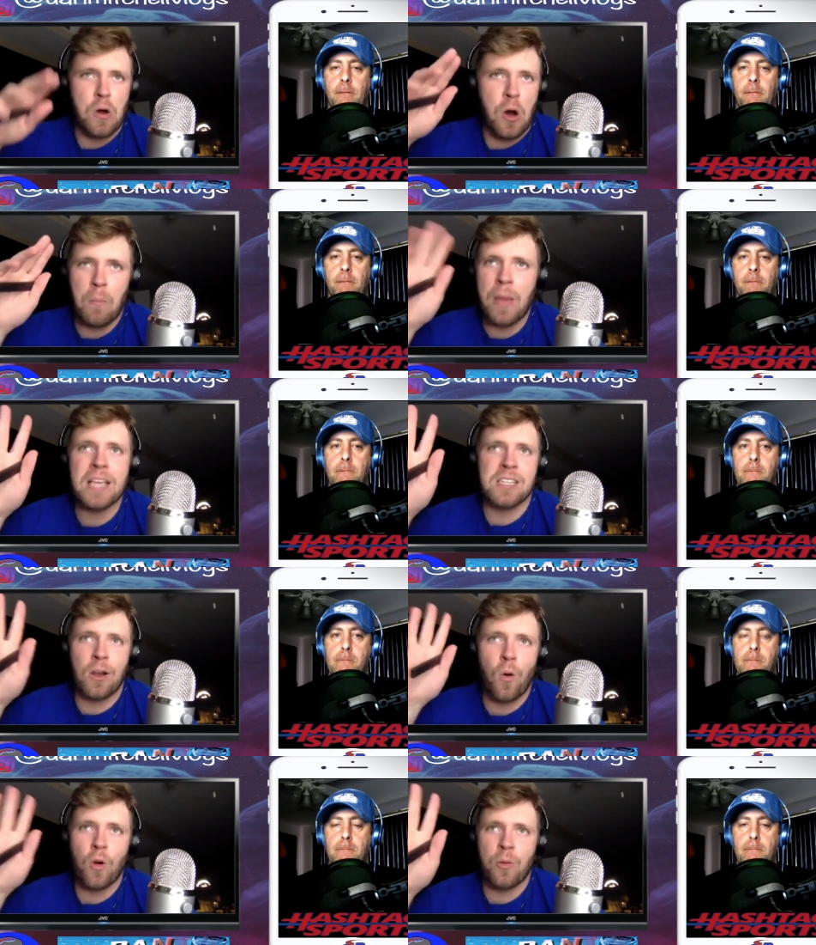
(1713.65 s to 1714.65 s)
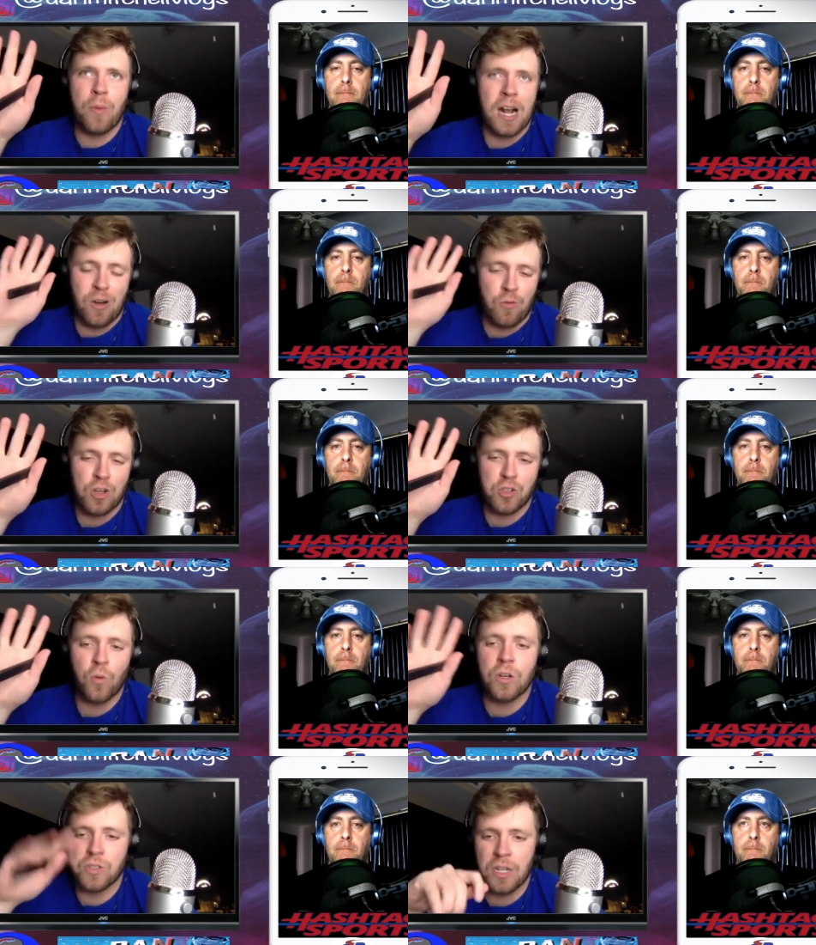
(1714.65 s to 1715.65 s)
Speaker 1: amazing quarterback that Russell
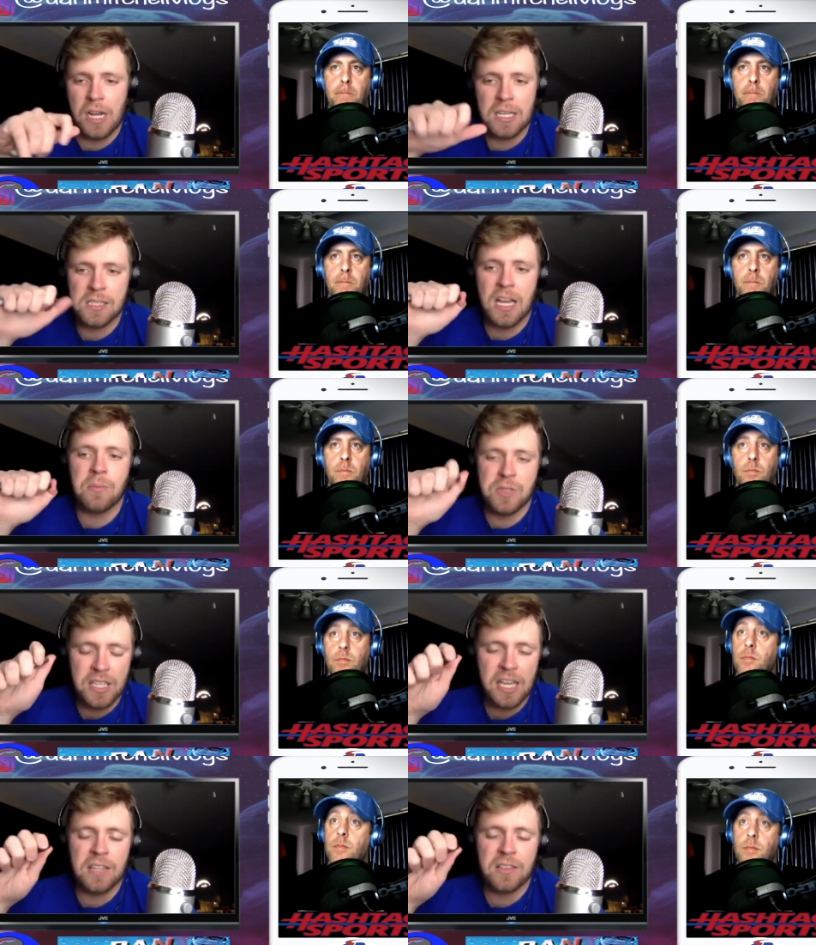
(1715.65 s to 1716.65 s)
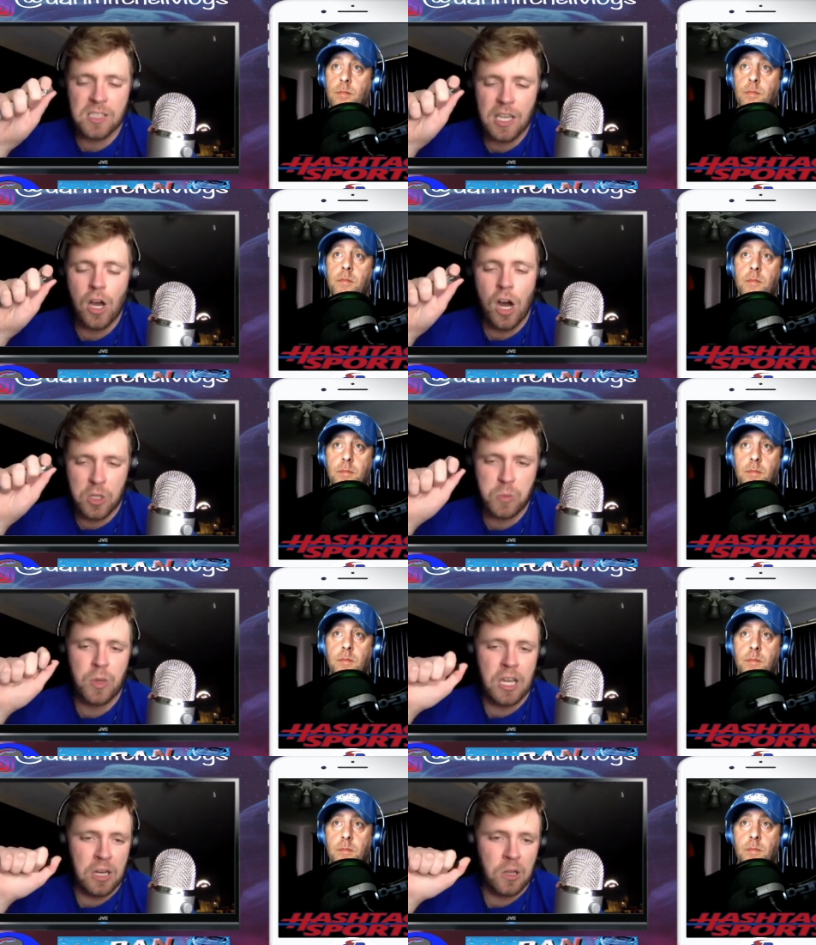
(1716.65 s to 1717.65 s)
Wilson is, I'm mm-hmm. seeing the Seahawks
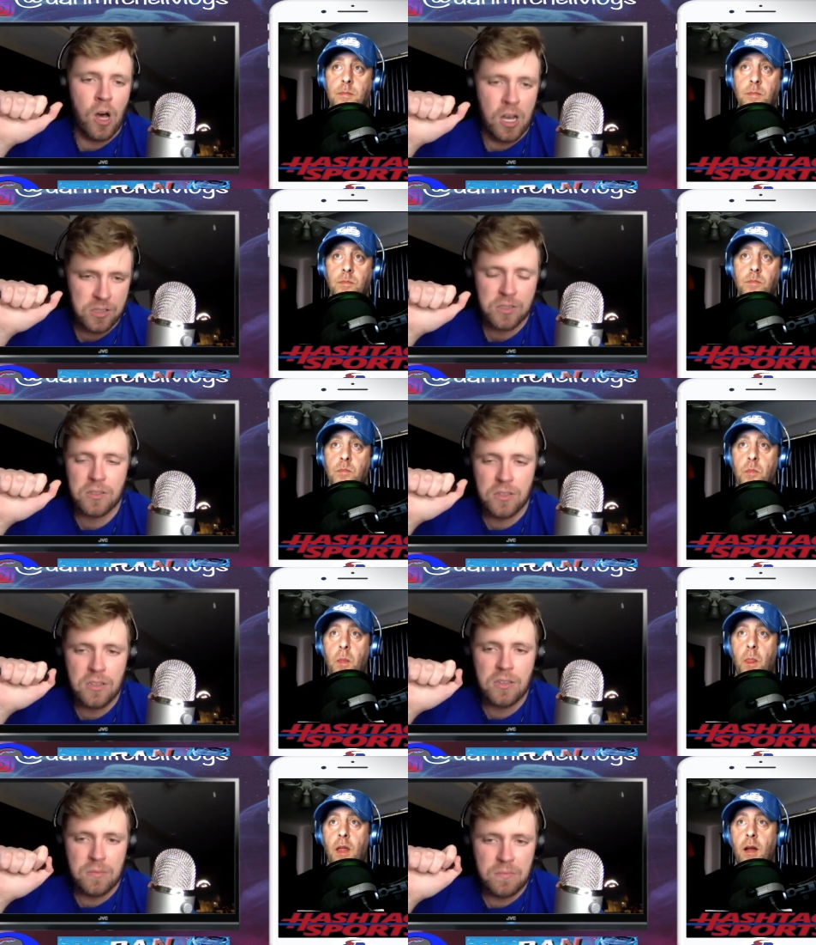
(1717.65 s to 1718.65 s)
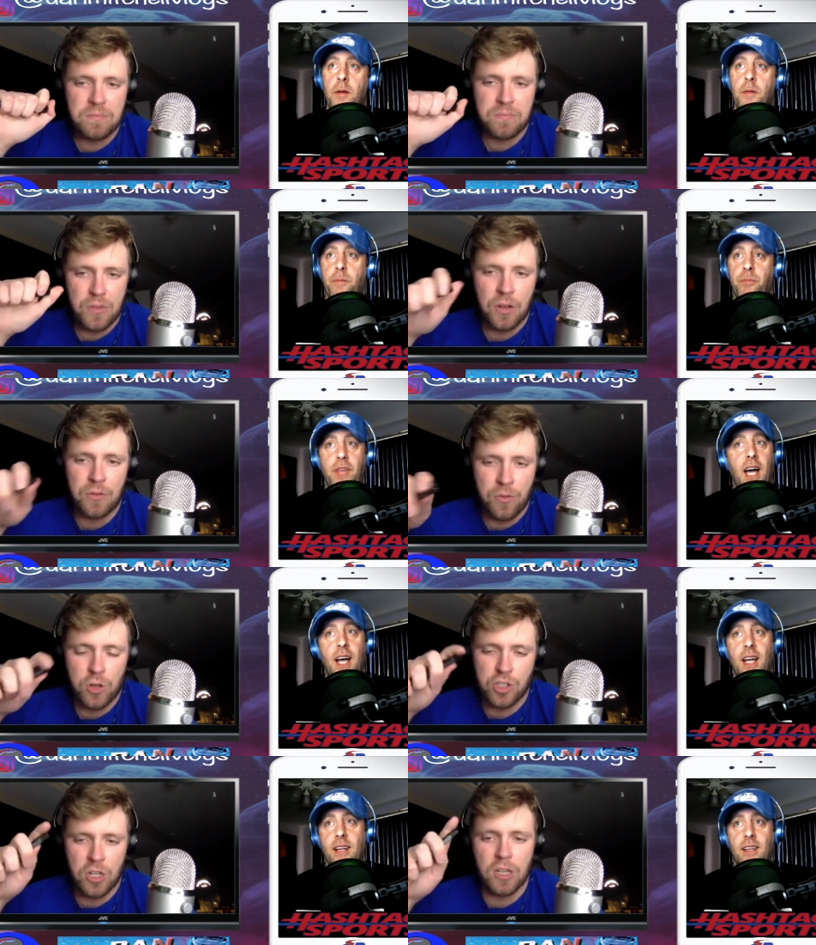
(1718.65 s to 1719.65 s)
being a loss.
Speaker 2: Yeah,
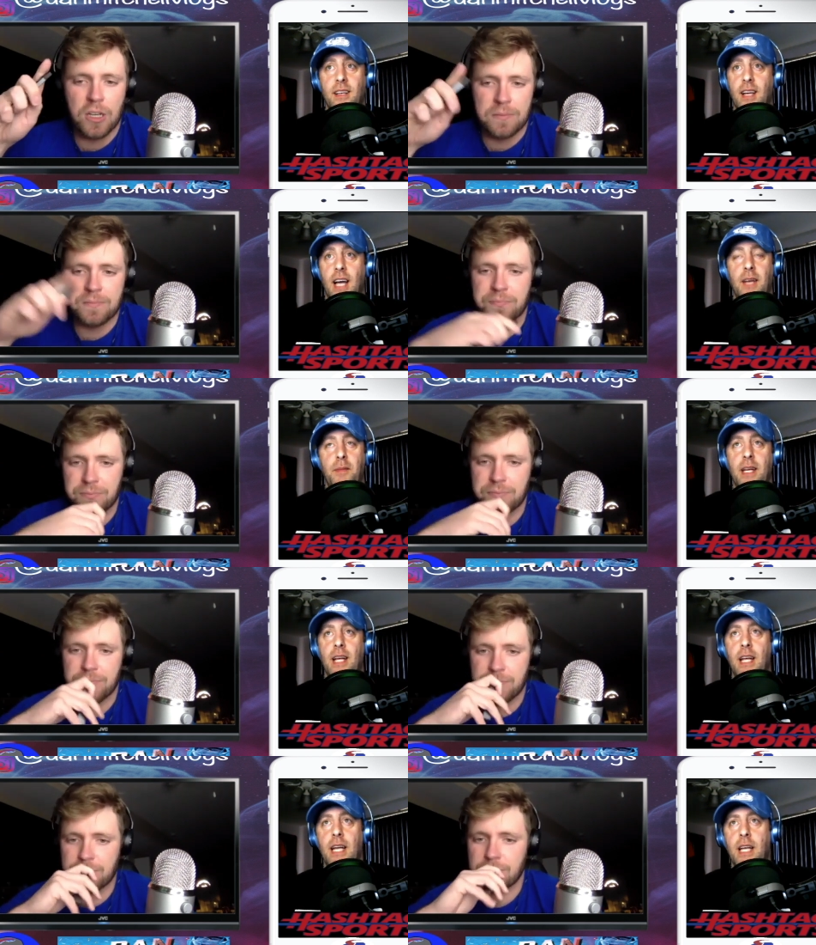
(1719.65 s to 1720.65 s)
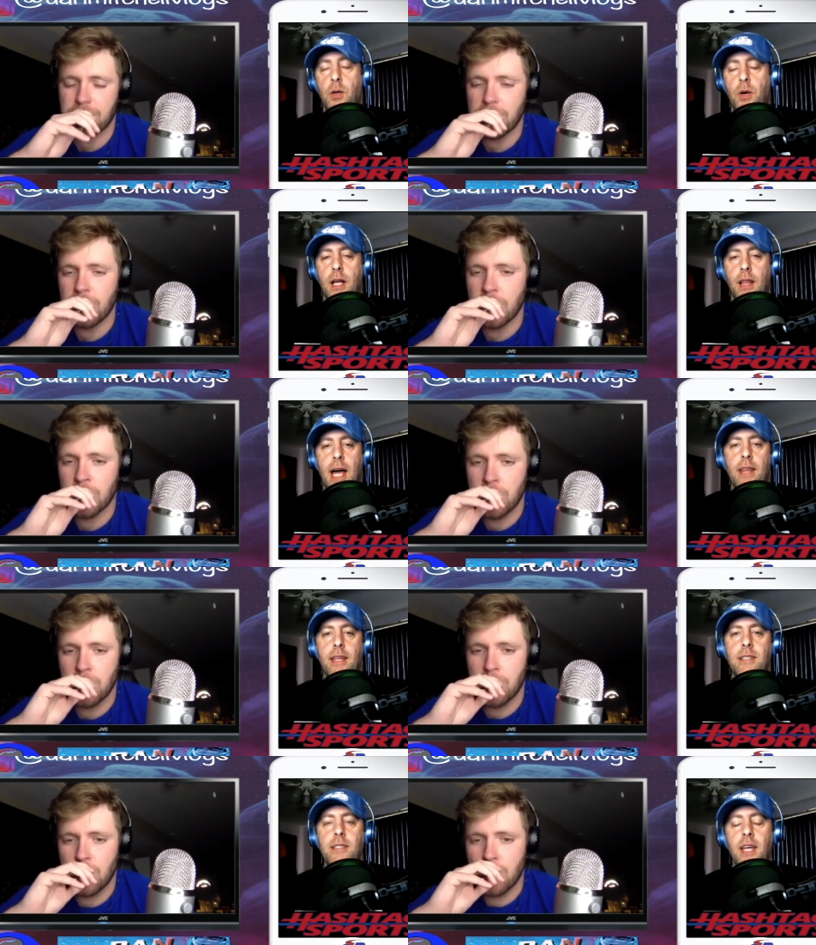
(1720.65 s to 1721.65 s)
unfortunately. And I mean, eh, you know, a lot of these
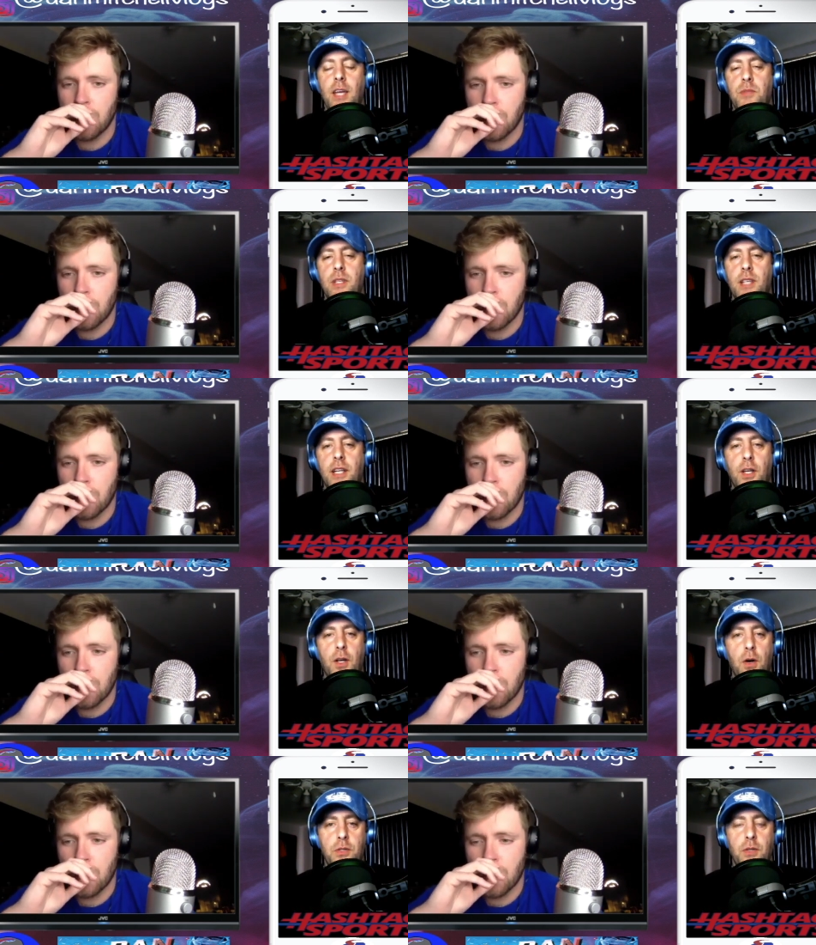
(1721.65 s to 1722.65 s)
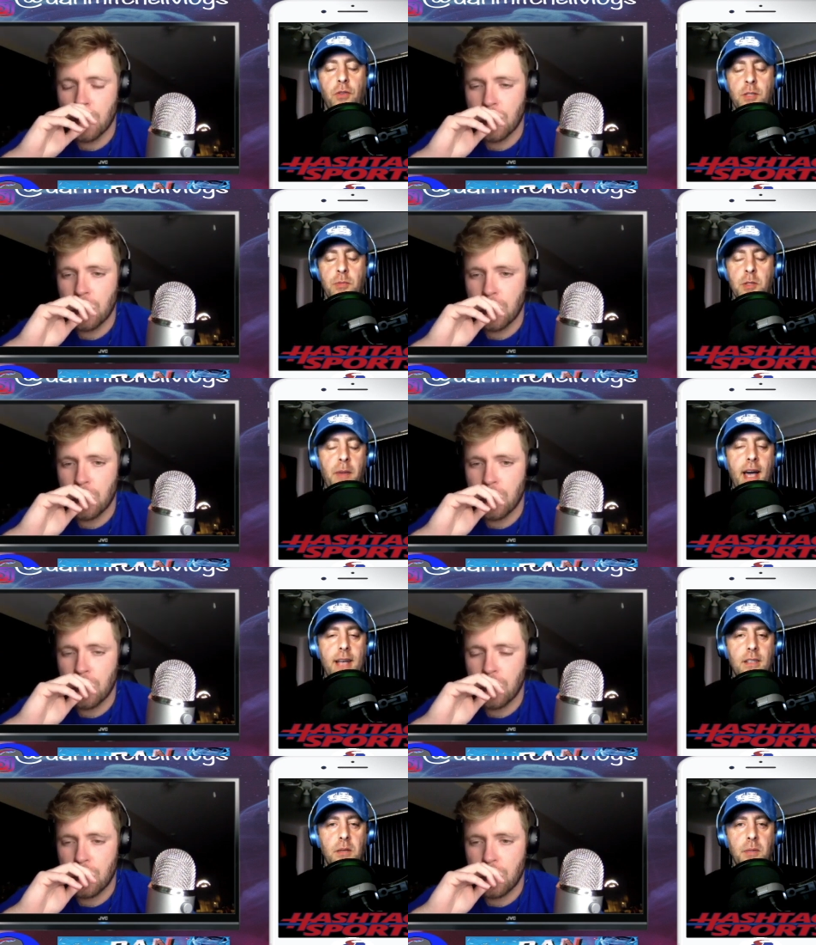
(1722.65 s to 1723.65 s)
teams, it's like the ghost of Christmas past
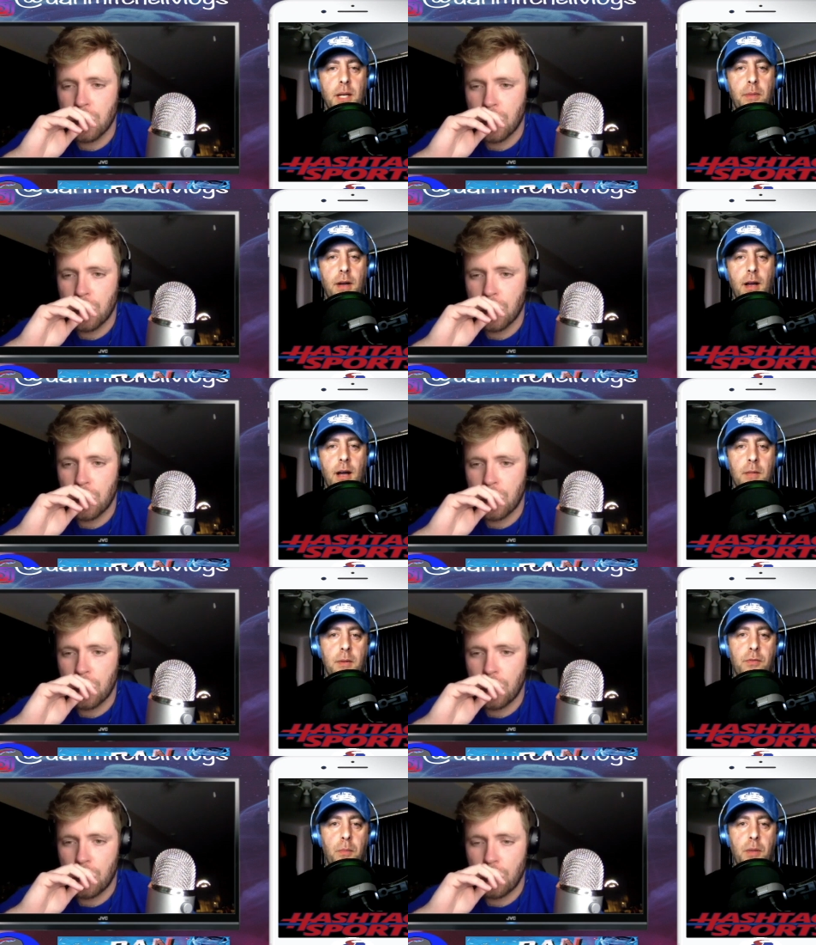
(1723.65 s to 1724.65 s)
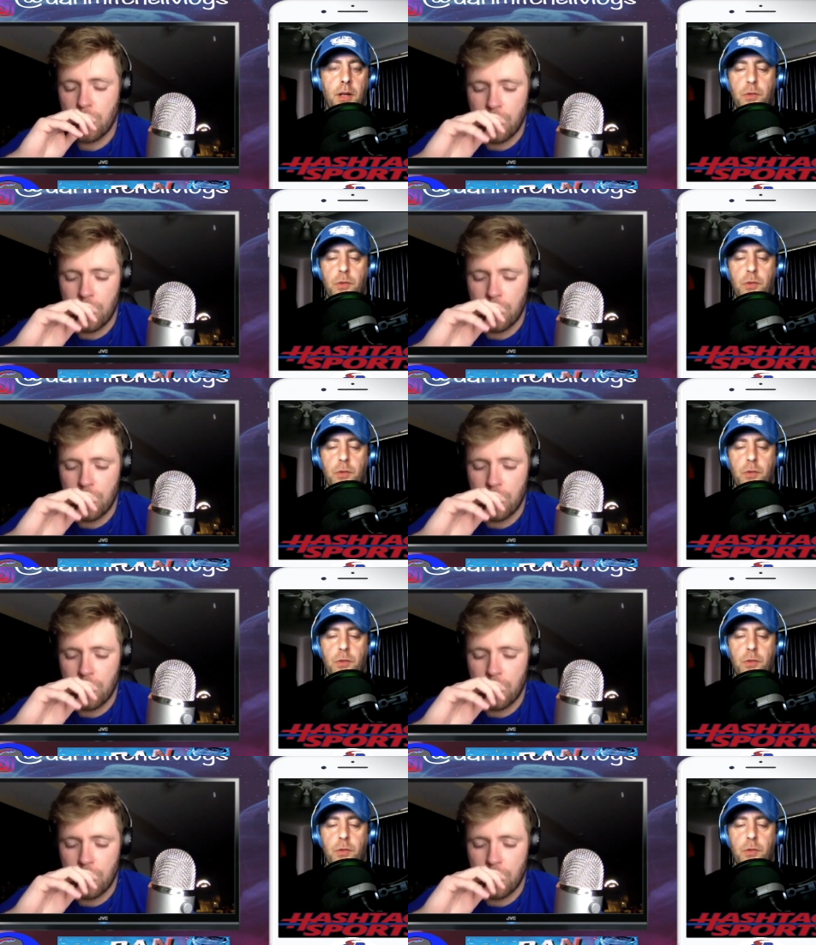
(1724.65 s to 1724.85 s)
coming up uh, on the Buffalo Bills. We